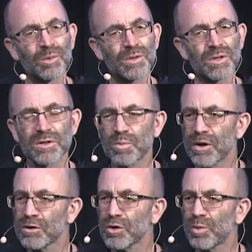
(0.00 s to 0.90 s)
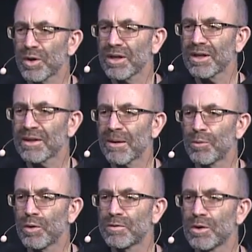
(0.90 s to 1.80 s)
Was there spiritual reading that
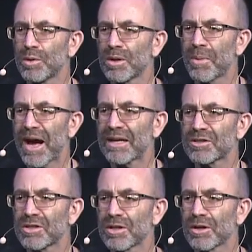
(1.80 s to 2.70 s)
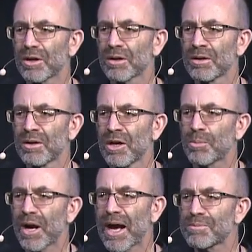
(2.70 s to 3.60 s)
moved you in the past year?
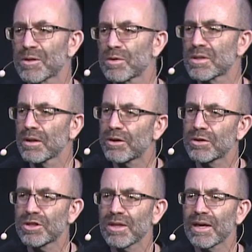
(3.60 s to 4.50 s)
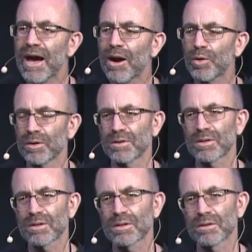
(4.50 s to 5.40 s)
Perhaps it was the liturgy of the
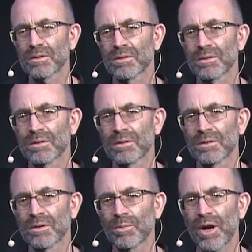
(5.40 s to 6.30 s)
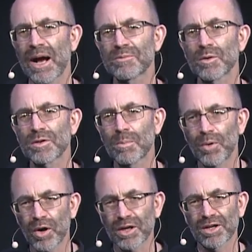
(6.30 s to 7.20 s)
hours. Perhaps it was a
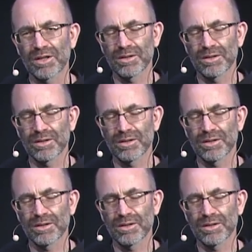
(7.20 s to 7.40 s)
book.